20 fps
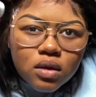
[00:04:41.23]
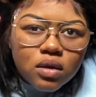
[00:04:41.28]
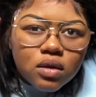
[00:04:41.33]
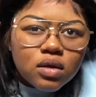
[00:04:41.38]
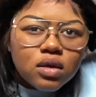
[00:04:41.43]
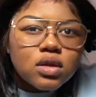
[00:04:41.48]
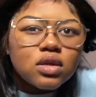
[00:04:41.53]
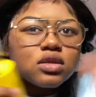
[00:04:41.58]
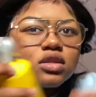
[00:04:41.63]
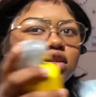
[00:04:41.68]

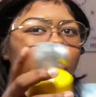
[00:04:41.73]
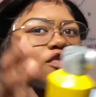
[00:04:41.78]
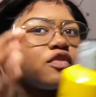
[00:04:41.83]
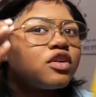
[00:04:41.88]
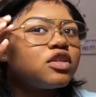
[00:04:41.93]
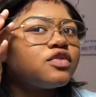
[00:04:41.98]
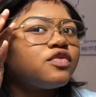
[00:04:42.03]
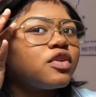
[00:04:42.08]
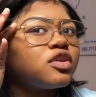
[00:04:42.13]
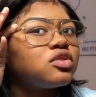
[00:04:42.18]
This is the
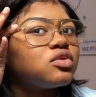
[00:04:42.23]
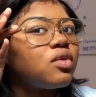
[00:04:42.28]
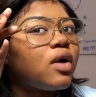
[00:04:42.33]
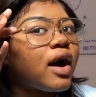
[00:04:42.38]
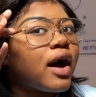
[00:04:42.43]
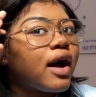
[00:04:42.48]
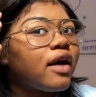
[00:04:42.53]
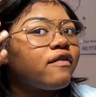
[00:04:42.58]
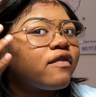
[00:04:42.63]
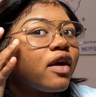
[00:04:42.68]
first frontal
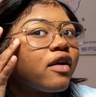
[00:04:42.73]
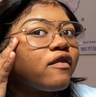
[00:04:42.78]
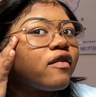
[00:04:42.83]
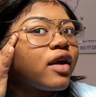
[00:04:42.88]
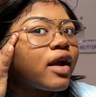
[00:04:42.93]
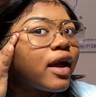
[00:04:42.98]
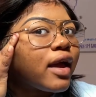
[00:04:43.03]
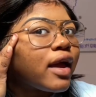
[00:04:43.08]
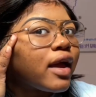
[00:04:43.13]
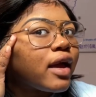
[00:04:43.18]
I've ever
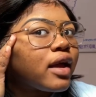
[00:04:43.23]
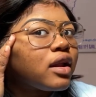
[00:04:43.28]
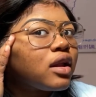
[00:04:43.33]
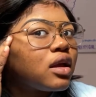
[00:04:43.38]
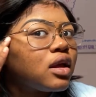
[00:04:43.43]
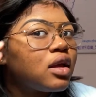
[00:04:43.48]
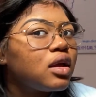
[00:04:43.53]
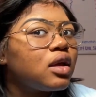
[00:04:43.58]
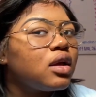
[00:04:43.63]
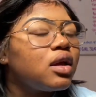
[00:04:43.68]
had
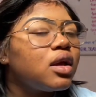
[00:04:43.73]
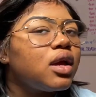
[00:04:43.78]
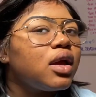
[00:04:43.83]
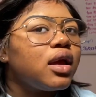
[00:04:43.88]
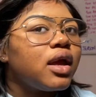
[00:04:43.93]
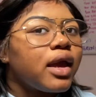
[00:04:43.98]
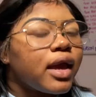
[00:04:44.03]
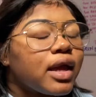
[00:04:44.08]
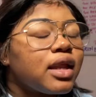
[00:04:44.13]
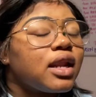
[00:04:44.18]

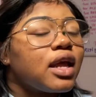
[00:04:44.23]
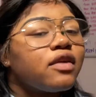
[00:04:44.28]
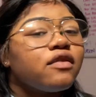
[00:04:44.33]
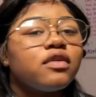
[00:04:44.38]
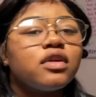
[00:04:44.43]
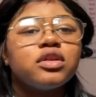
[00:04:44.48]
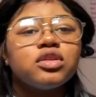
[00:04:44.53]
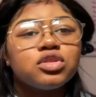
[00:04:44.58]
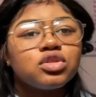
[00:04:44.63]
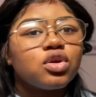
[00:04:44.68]
and ever
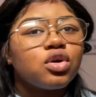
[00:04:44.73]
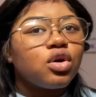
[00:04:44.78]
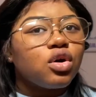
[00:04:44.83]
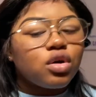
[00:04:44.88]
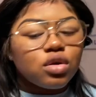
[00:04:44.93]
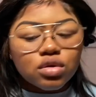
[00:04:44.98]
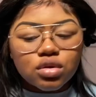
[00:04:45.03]
installed.